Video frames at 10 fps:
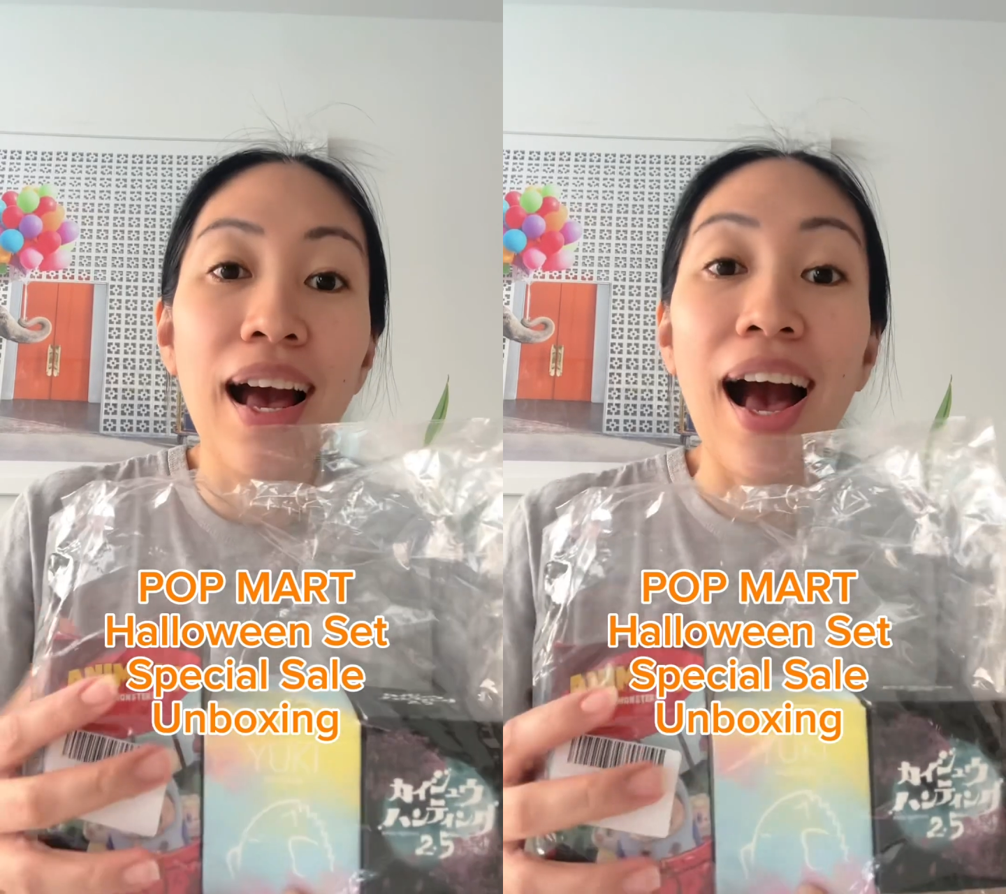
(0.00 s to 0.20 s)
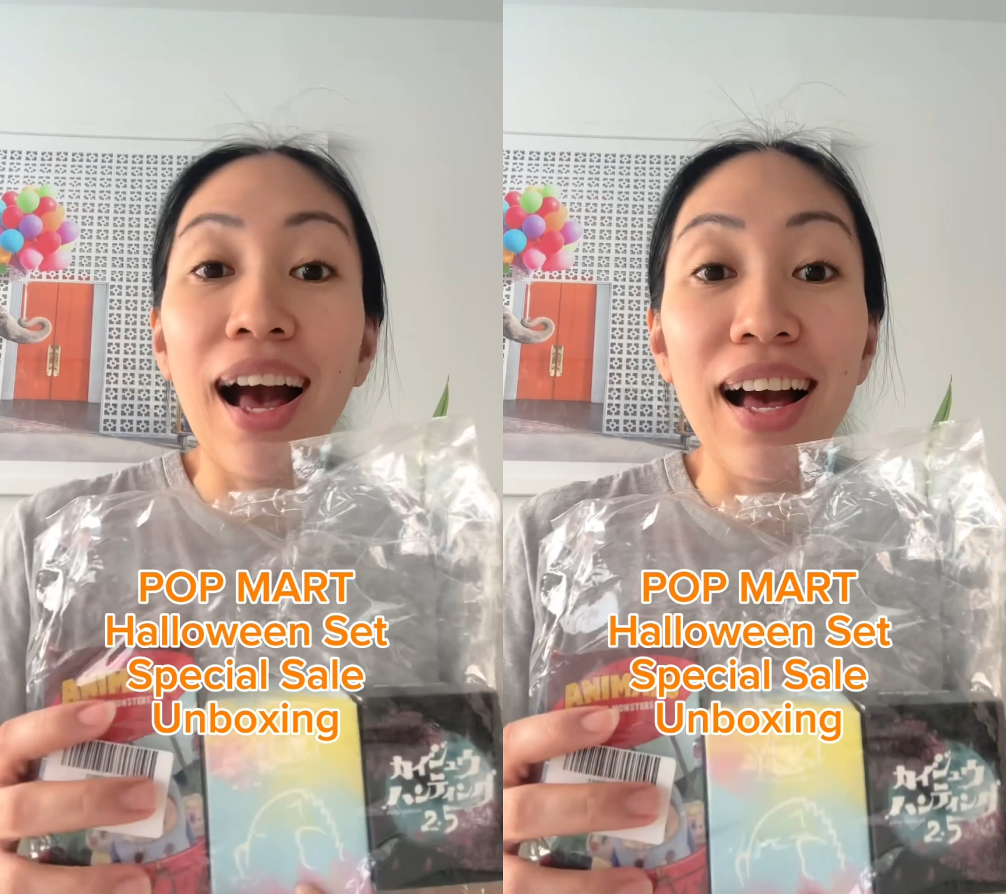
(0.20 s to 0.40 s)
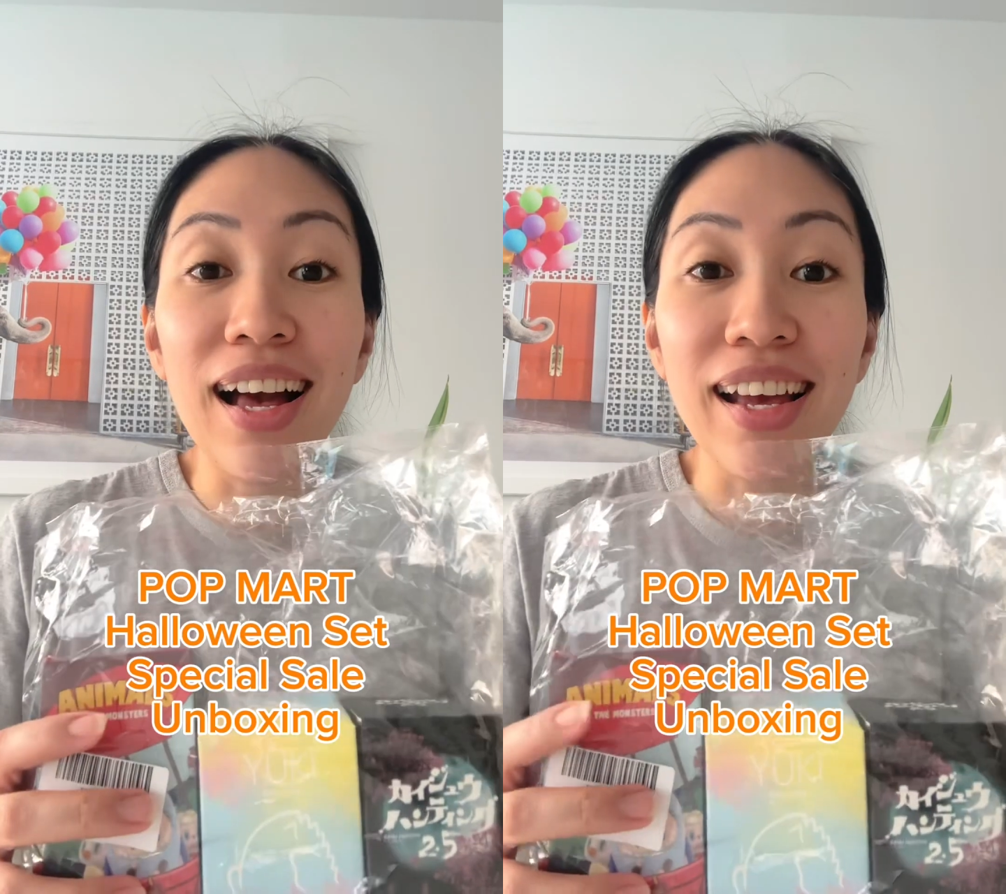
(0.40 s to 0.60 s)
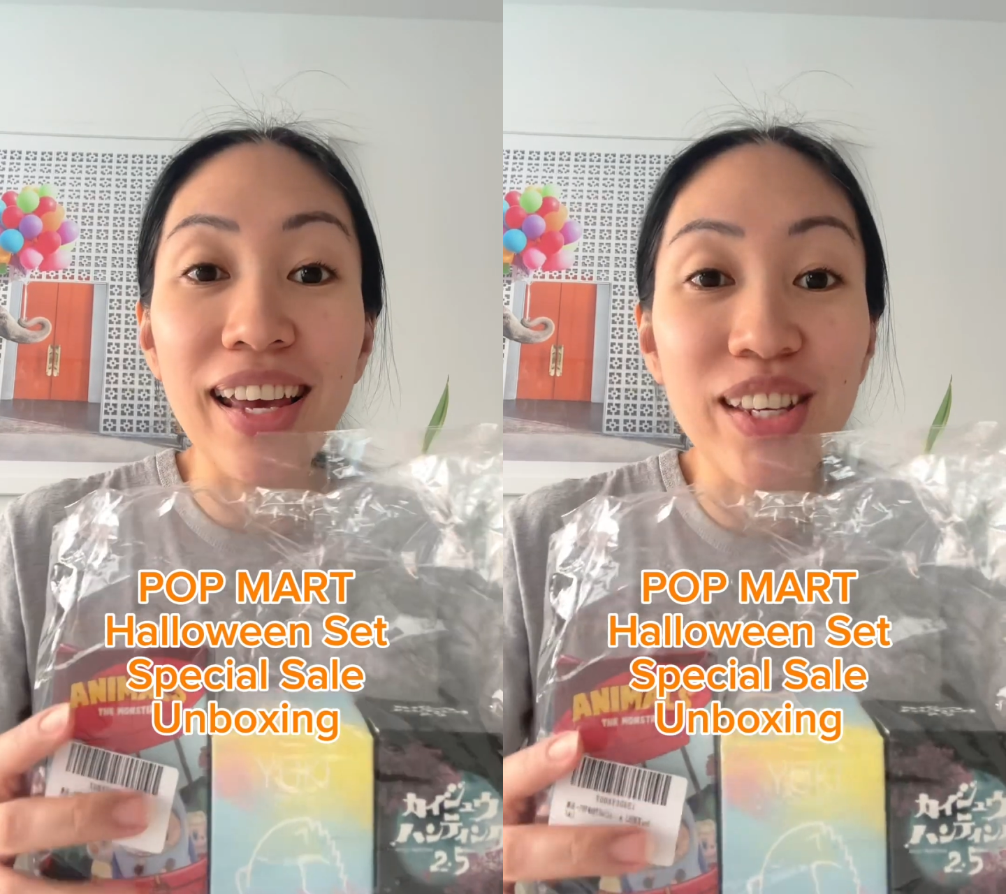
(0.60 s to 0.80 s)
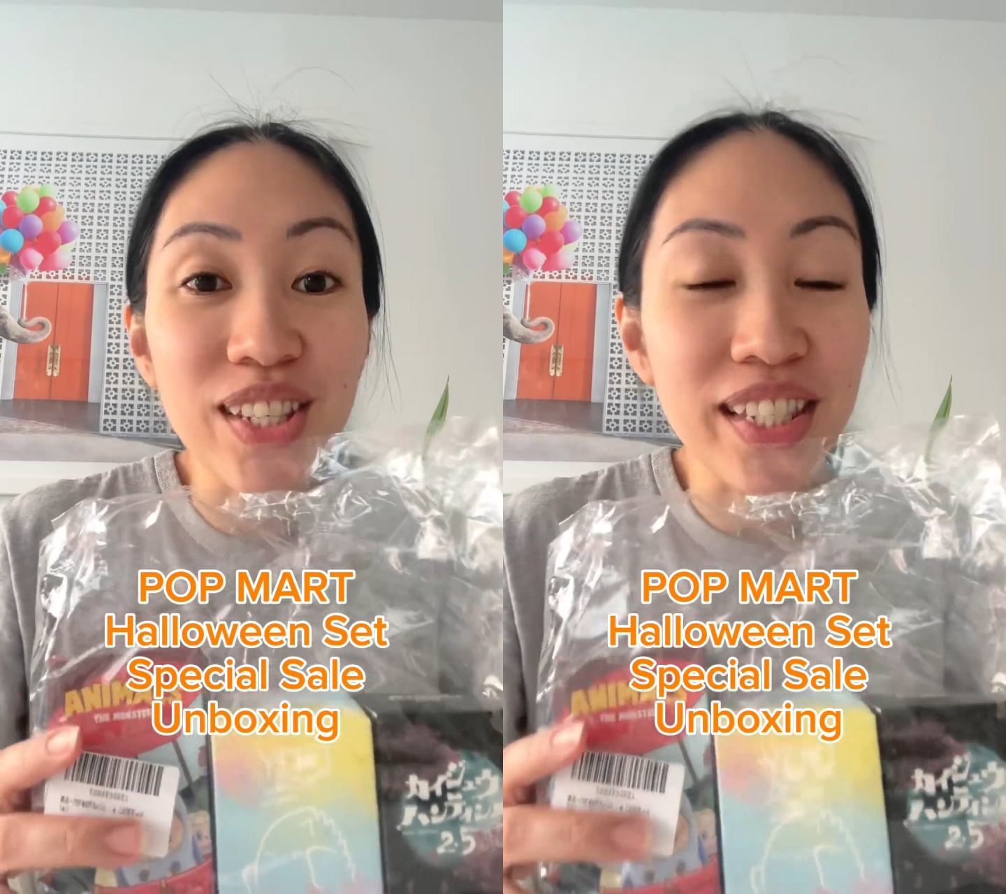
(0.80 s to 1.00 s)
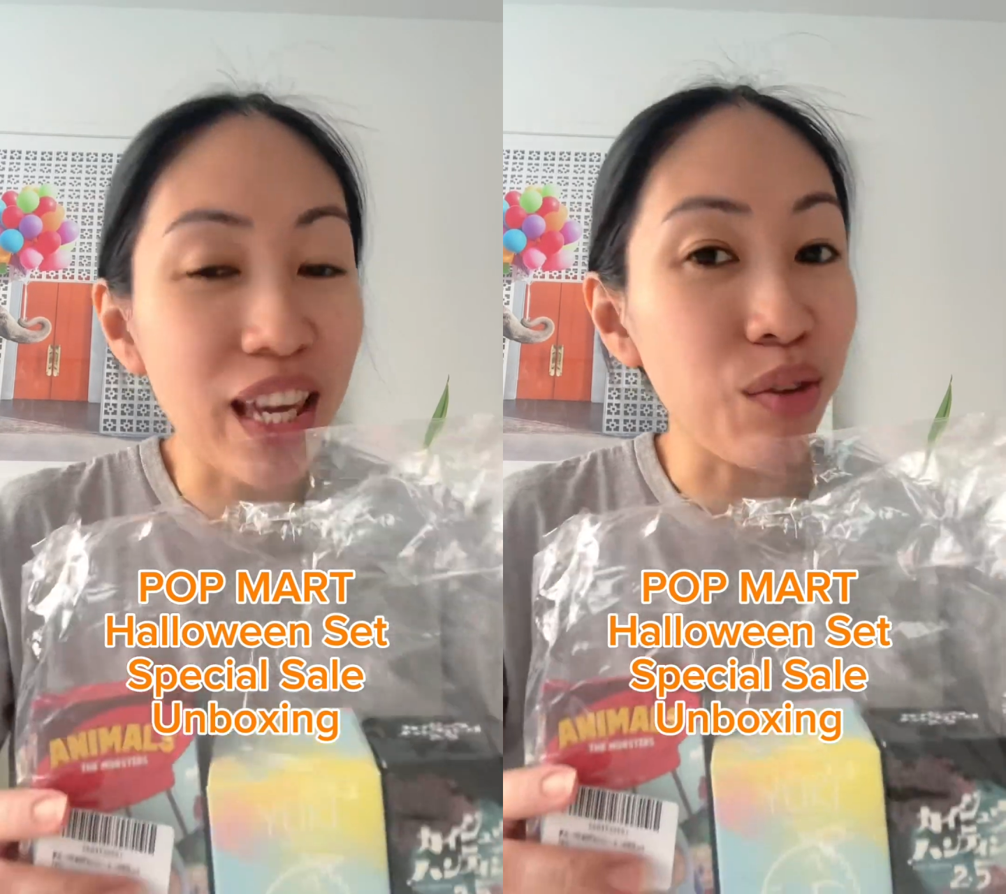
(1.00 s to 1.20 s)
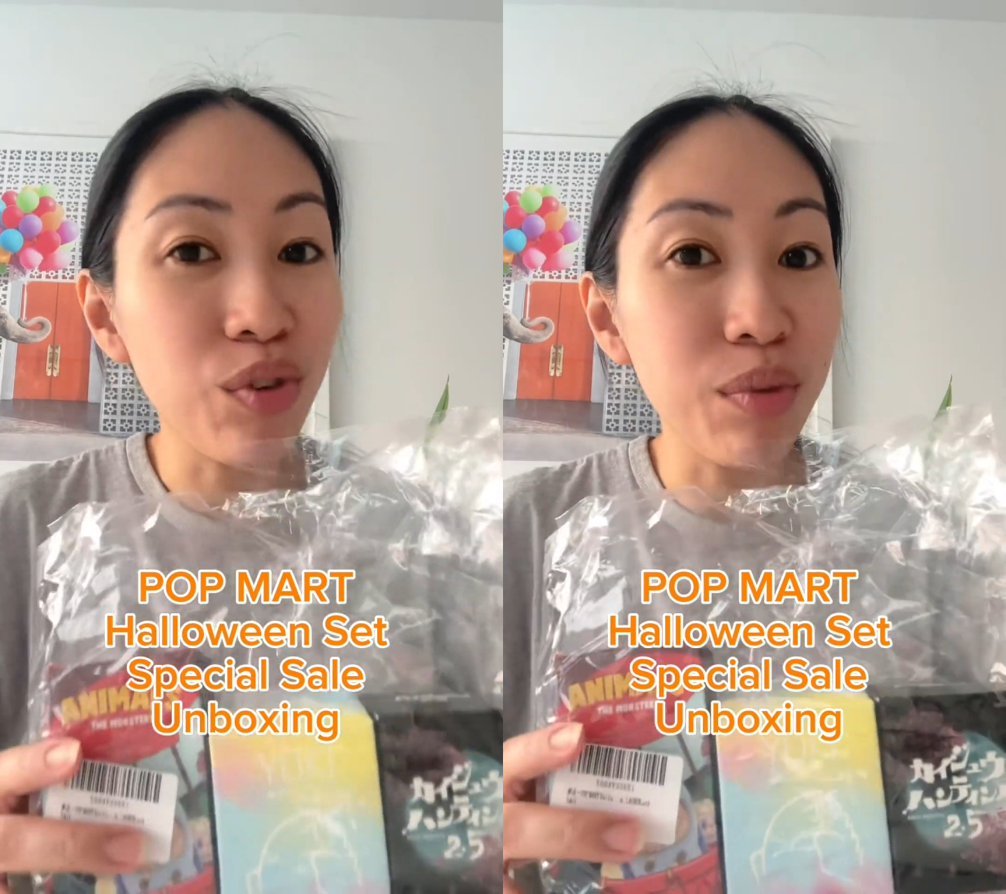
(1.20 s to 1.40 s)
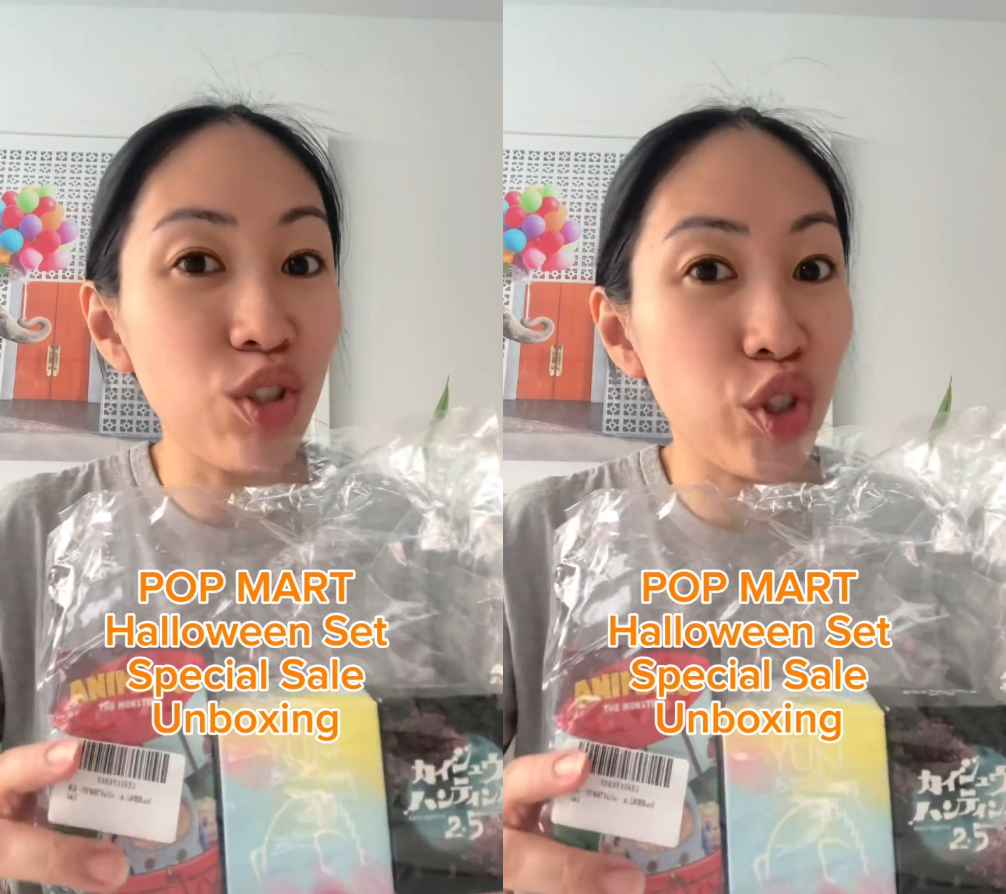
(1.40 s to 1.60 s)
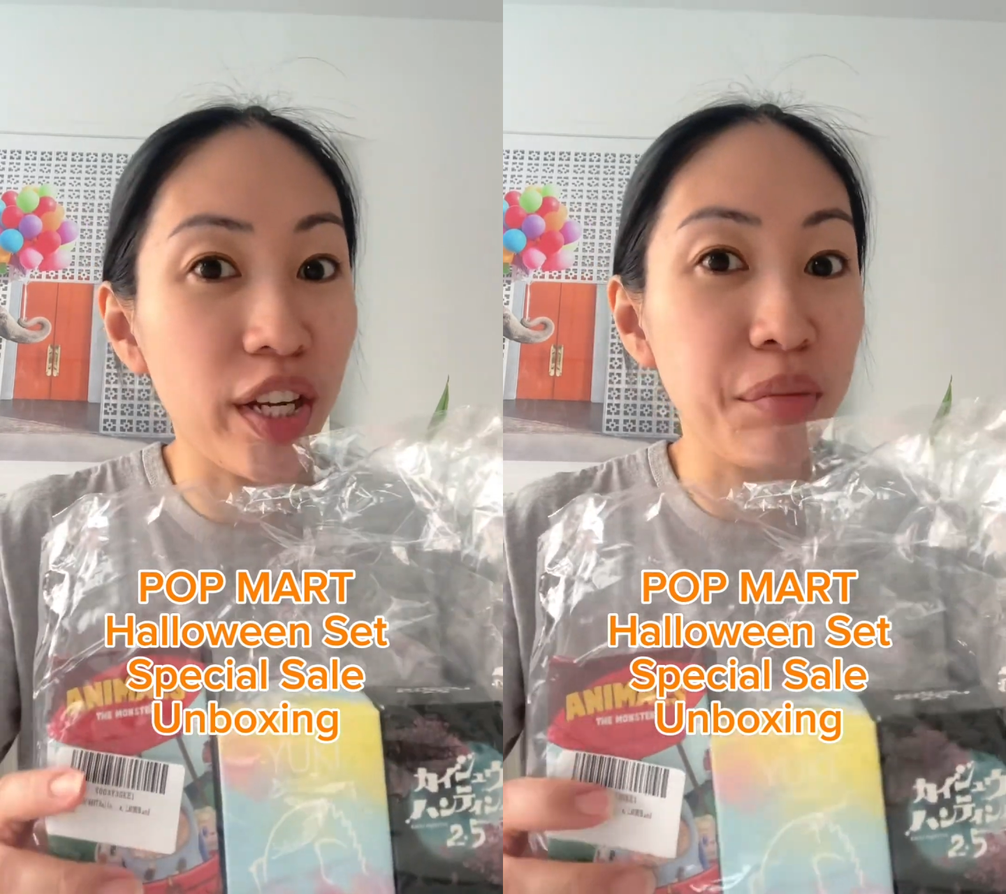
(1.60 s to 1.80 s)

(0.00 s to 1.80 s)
Hi, I just came from the trail